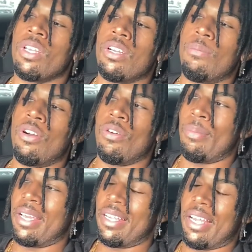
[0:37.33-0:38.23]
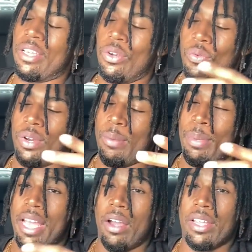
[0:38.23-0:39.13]
Come on, man. Like, you could really
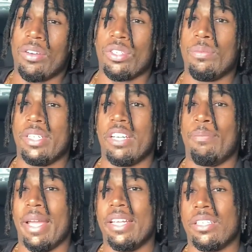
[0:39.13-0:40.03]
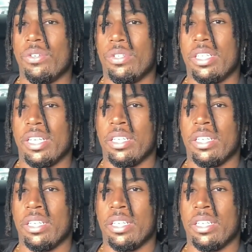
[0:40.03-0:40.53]
be out here on some Jeff Bezos shit.